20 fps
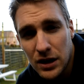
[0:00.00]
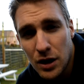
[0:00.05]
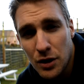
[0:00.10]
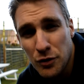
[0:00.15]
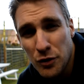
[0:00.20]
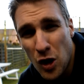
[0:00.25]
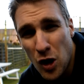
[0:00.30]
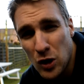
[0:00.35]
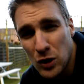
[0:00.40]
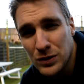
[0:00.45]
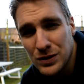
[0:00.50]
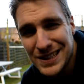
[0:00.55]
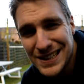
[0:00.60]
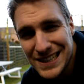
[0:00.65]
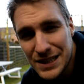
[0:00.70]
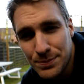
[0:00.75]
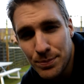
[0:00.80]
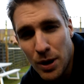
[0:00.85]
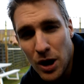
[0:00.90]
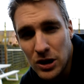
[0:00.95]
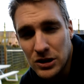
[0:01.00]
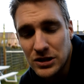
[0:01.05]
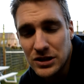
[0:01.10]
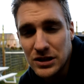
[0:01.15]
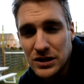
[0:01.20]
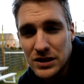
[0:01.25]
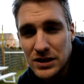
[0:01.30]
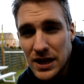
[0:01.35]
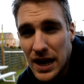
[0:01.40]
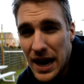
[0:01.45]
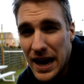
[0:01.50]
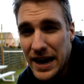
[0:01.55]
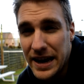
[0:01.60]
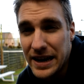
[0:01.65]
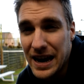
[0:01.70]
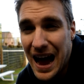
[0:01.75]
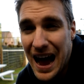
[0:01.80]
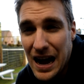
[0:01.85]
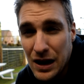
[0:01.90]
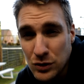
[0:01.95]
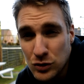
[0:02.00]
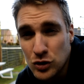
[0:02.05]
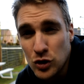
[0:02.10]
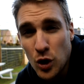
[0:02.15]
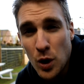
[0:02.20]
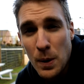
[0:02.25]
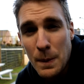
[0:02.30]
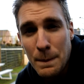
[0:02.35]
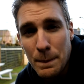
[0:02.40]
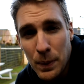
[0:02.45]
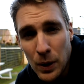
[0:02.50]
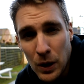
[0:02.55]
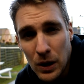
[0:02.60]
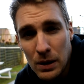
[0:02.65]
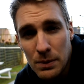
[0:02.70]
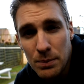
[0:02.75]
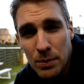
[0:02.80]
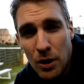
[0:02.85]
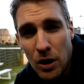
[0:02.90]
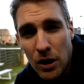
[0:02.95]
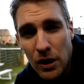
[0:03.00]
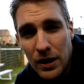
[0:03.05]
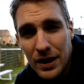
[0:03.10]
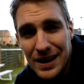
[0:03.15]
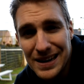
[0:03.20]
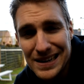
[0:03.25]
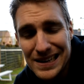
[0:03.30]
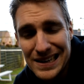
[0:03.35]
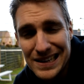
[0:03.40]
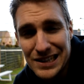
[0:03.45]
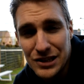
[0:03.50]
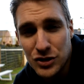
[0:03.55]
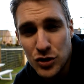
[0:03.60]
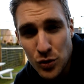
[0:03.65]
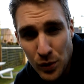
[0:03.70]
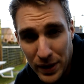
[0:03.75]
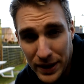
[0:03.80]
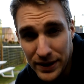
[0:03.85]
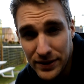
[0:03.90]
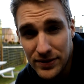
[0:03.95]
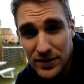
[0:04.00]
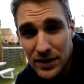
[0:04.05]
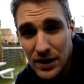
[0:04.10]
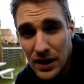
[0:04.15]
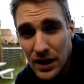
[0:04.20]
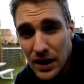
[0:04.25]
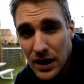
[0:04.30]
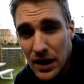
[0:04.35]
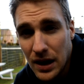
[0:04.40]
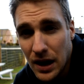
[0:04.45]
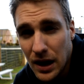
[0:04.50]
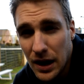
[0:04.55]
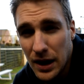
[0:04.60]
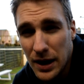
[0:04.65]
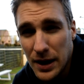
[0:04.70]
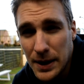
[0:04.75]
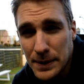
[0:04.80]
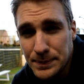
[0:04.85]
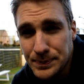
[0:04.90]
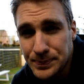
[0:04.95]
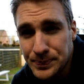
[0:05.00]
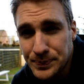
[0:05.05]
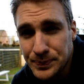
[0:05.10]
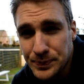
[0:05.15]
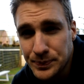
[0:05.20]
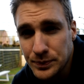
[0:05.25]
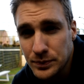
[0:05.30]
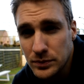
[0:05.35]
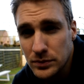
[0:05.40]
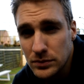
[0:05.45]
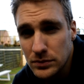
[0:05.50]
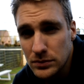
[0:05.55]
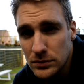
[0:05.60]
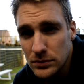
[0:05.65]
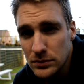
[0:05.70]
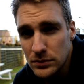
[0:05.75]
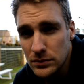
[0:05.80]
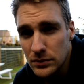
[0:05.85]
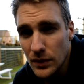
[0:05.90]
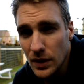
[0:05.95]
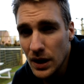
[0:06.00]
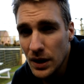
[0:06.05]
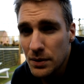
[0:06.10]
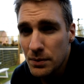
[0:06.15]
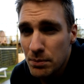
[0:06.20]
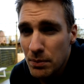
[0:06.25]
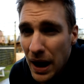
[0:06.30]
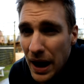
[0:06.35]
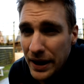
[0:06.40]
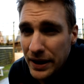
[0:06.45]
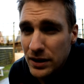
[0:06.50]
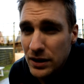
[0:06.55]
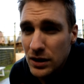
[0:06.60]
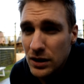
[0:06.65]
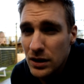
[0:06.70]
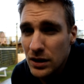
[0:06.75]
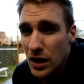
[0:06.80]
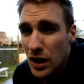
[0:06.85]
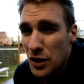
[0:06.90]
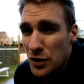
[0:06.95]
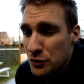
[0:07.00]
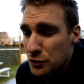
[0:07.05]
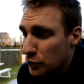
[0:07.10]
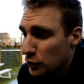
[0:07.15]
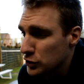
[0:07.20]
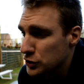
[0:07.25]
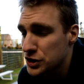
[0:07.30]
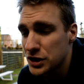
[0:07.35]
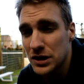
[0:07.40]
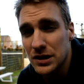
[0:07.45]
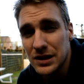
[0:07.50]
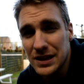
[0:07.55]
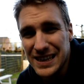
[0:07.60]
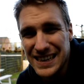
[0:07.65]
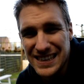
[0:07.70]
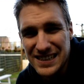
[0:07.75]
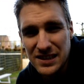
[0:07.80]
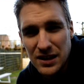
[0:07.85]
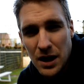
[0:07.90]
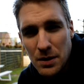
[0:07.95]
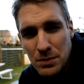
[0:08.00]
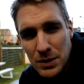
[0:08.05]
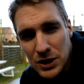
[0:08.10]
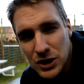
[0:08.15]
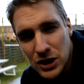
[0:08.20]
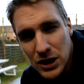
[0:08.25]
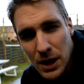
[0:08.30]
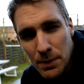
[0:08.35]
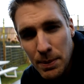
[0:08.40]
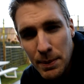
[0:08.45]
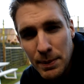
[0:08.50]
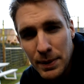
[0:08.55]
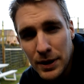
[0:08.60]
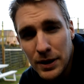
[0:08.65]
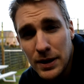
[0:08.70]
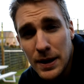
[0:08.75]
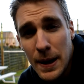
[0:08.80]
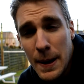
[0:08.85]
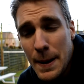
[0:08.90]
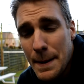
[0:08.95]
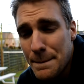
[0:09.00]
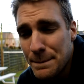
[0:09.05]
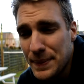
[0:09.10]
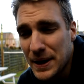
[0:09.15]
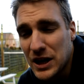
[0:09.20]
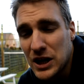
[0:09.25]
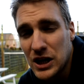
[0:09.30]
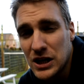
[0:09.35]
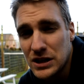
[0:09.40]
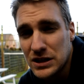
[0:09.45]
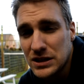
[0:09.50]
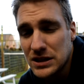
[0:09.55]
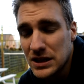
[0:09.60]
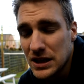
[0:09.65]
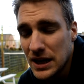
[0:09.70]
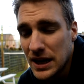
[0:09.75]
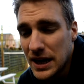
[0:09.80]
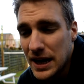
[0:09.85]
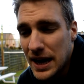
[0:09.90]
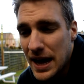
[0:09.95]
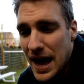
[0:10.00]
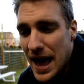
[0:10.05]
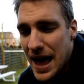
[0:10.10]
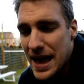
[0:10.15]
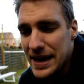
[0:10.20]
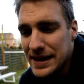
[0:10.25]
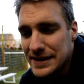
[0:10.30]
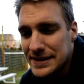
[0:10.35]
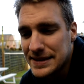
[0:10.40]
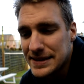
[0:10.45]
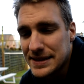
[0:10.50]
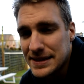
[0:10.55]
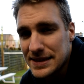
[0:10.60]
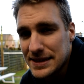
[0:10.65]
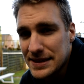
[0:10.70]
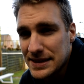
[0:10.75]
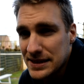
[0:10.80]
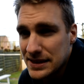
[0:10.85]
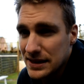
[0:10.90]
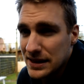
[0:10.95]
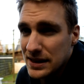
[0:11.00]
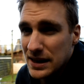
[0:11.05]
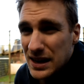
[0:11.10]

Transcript: off all these boxes, a outdoor pull-up bar is great. Mine, unfortunately, is not muscle-upable because it's